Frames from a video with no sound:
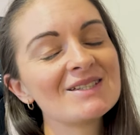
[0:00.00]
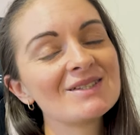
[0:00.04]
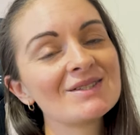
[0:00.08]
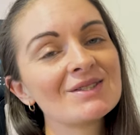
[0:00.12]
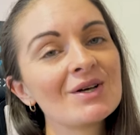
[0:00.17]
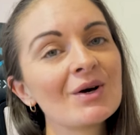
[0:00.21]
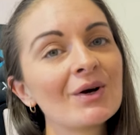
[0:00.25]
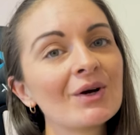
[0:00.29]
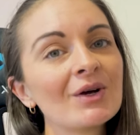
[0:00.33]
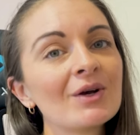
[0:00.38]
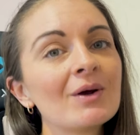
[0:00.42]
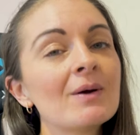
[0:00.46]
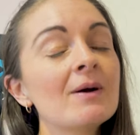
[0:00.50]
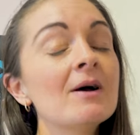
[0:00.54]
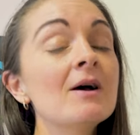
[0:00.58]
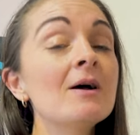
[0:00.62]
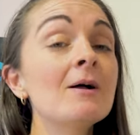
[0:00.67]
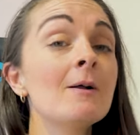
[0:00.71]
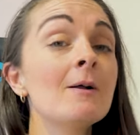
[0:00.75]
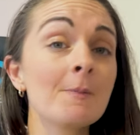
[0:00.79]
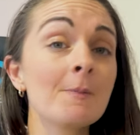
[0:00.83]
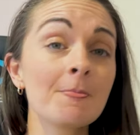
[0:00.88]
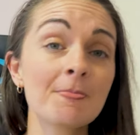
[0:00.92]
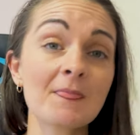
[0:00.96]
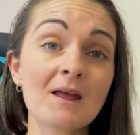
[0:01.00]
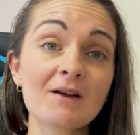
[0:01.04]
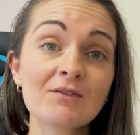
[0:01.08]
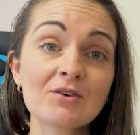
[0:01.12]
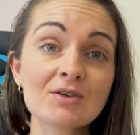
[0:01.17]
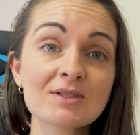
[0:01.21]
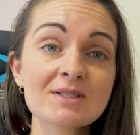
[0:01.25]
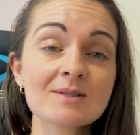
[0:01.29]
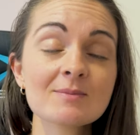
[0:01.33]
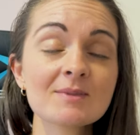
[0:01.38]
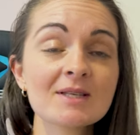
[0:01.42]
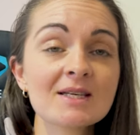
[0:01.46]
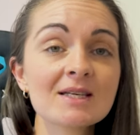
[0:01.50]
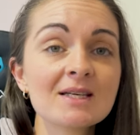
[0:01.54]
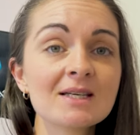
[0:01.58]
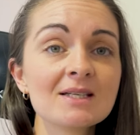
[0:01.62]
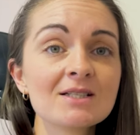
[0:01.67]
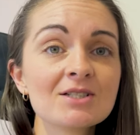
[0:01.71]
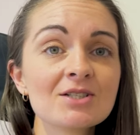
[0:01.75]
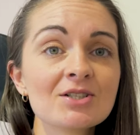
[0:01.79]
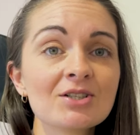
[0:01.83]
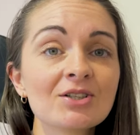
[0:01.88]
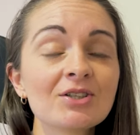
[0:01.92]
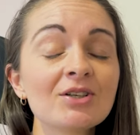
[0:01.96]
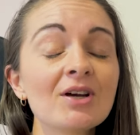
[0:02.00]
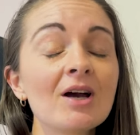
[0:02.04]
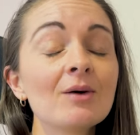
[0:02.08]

So I've got some thinking to do.